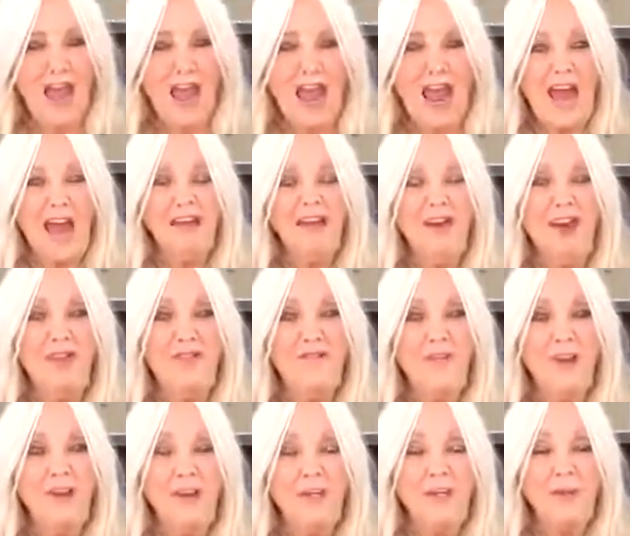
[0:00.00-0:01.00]
And for
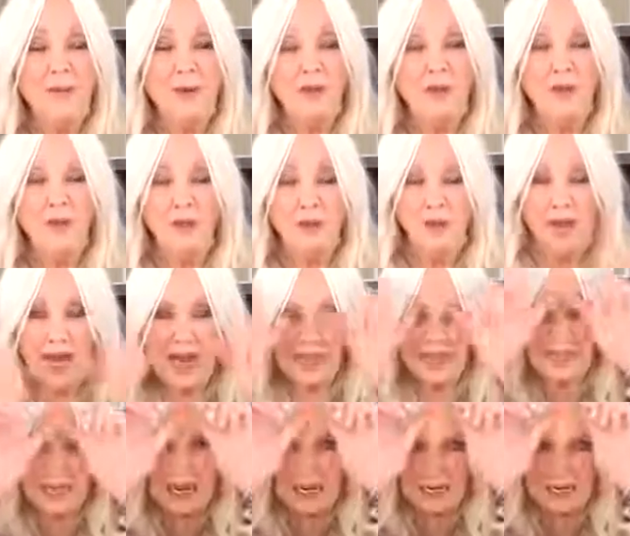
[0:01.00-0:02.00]
anybody who
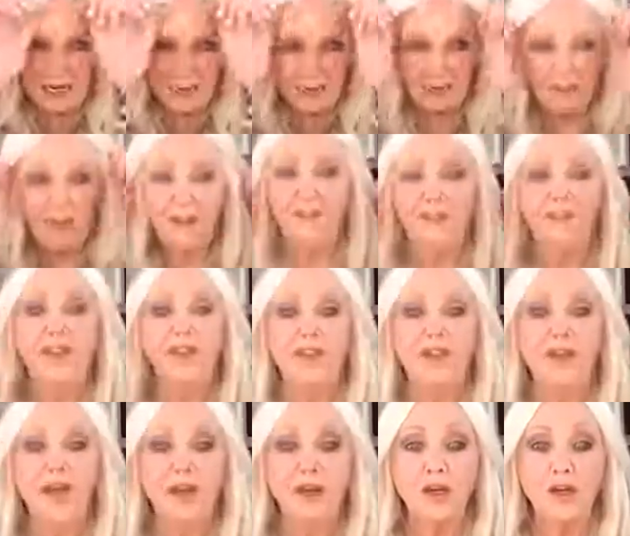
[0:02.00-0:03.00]
has any belief that
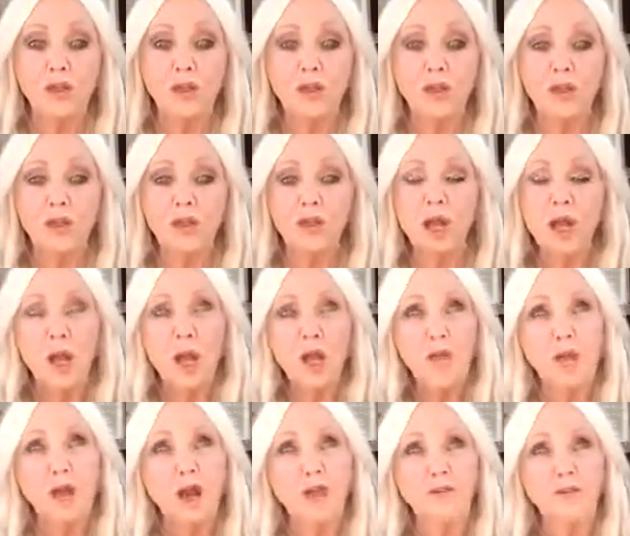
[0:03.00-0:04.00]
they don't want,
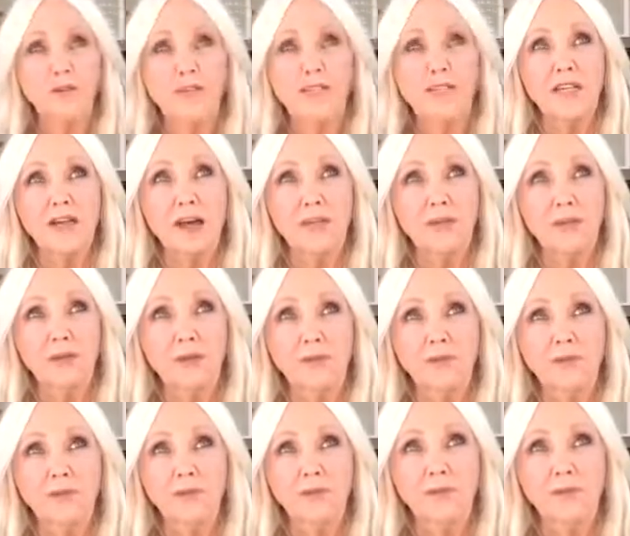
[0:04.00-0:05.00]
like, for example,